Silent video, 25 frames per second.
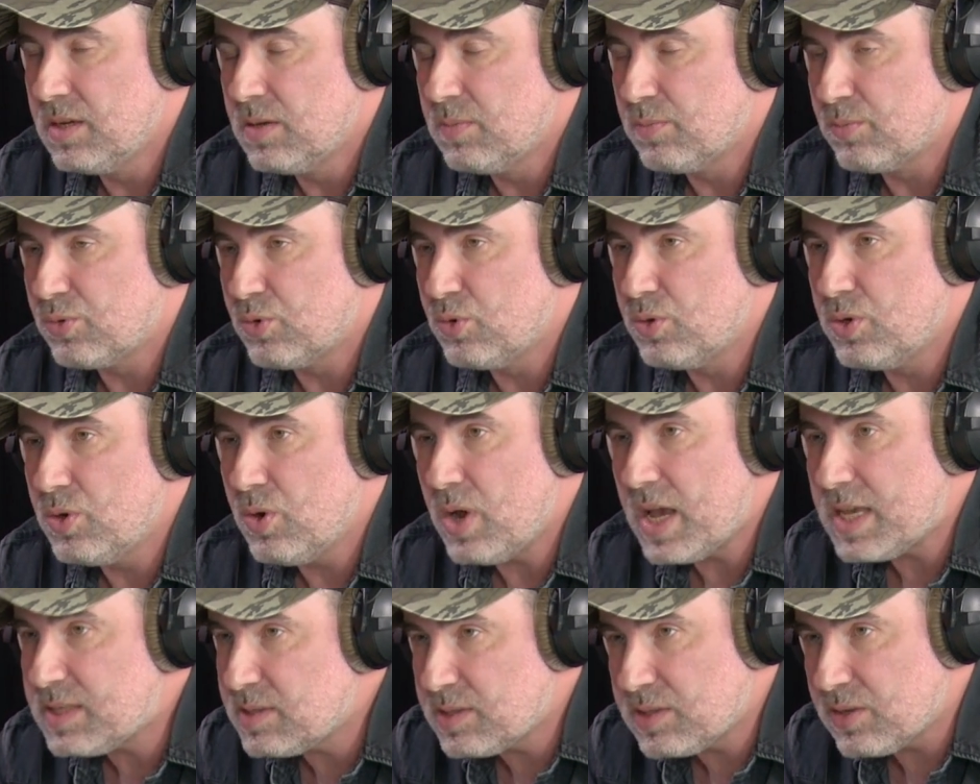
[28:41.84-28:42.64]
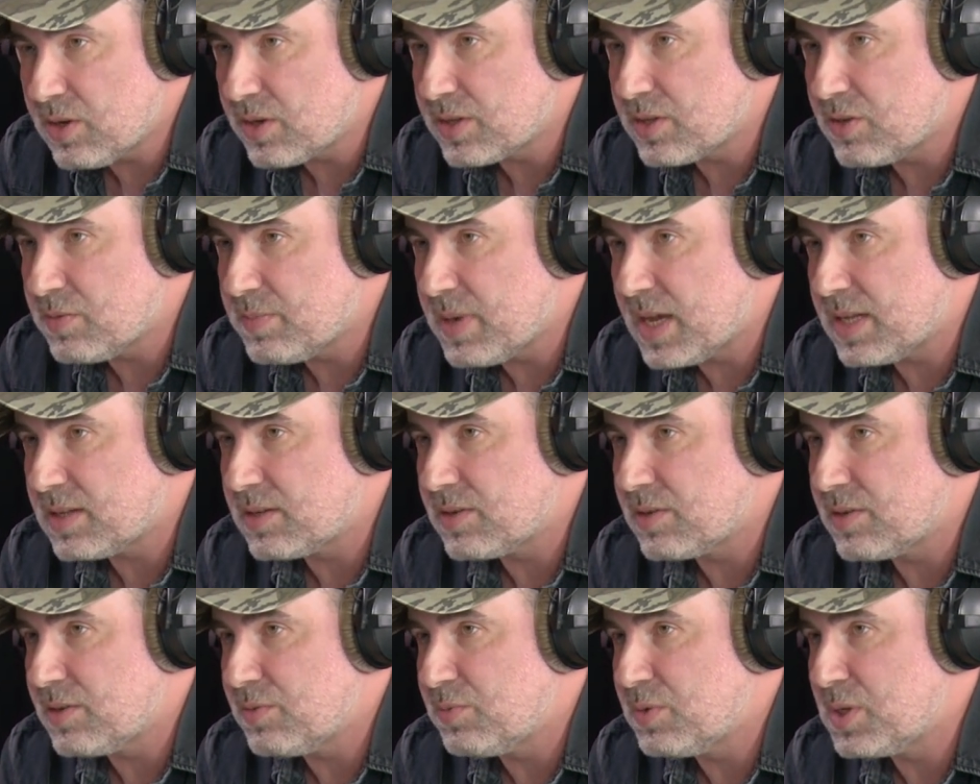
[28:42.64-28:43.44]
Bruno S
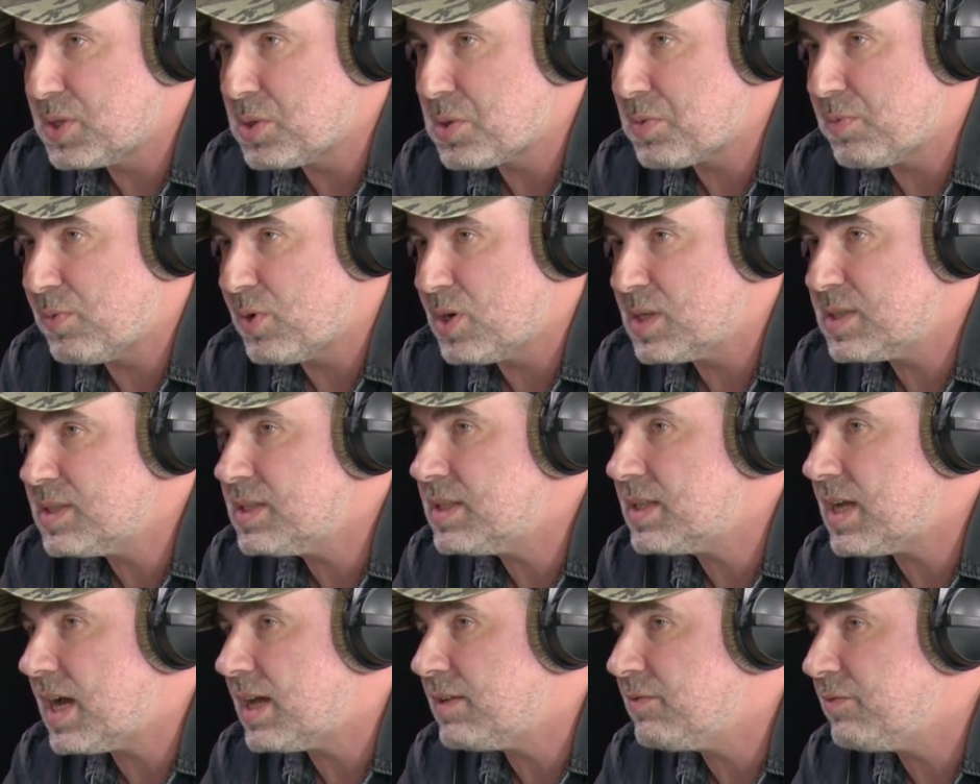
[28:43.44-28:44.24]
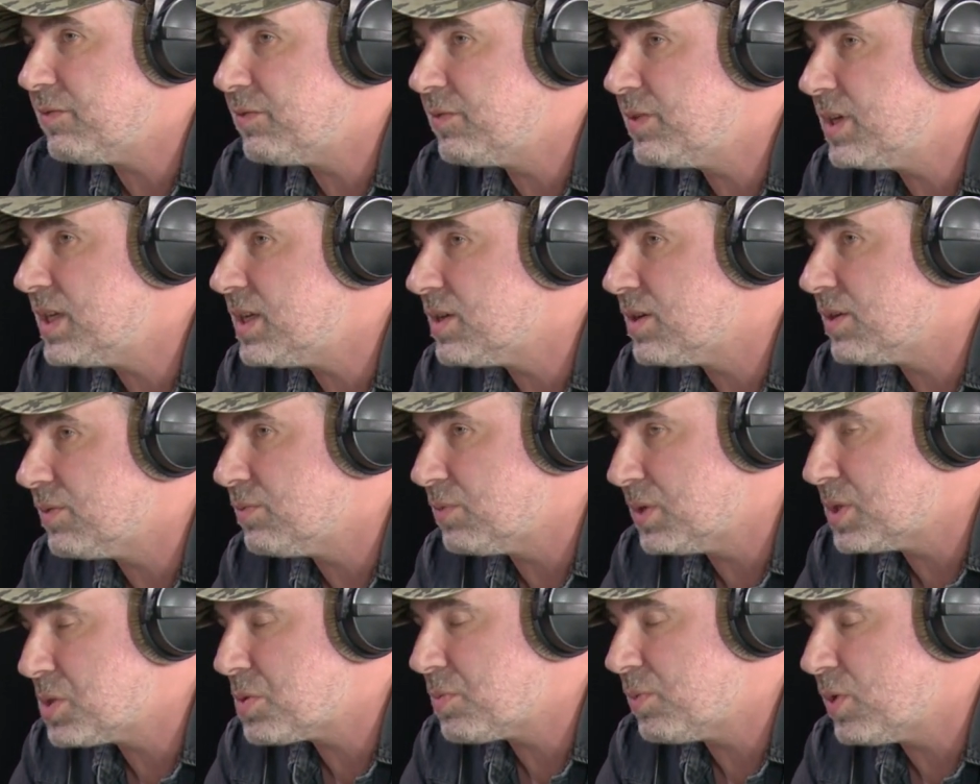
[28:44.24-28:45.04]
documentary, which was
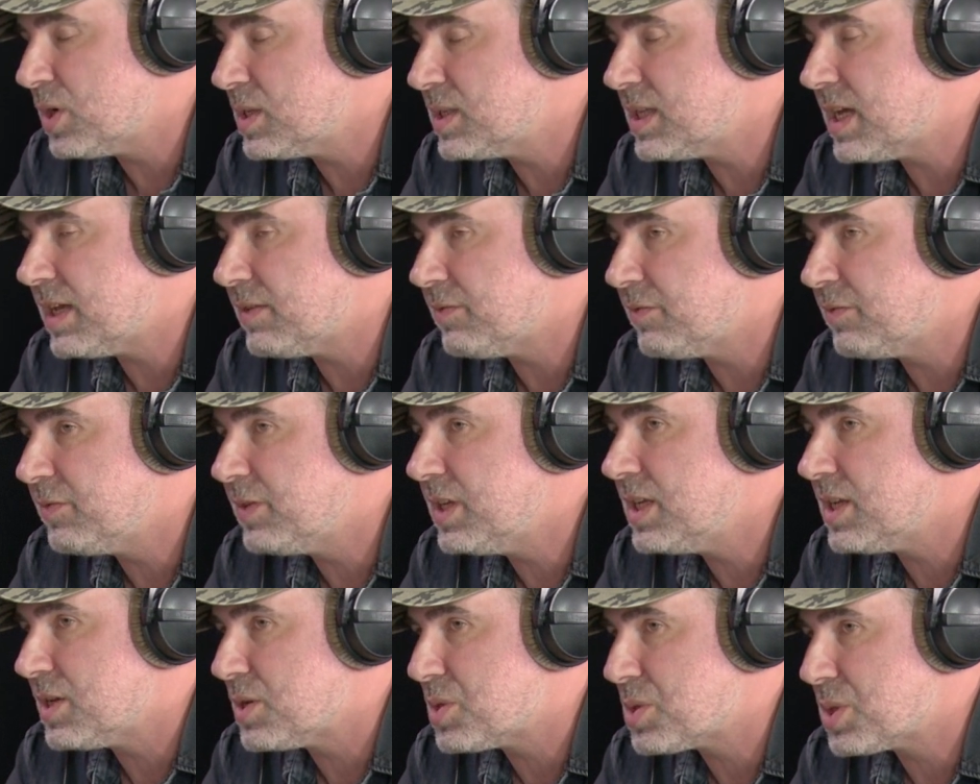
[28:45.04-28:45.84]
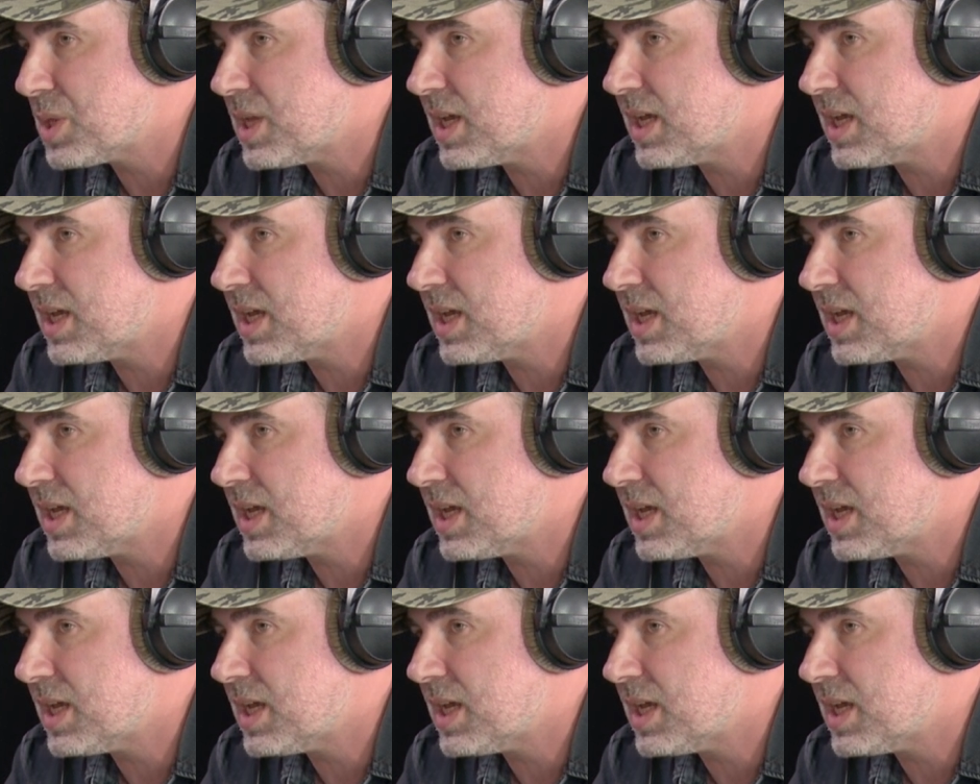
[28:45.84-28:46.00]
unfinished,